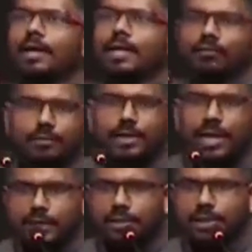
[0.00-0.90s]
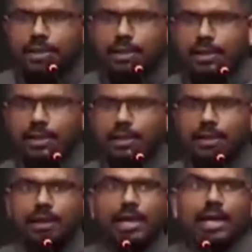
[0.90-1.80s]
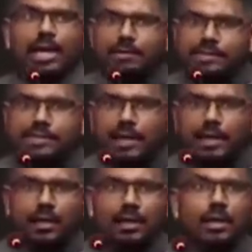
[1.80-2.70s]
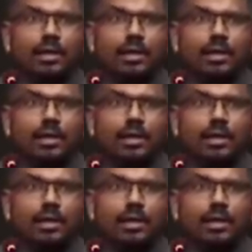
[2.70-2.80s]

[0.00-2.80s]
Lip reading: give up your identity, and I am saying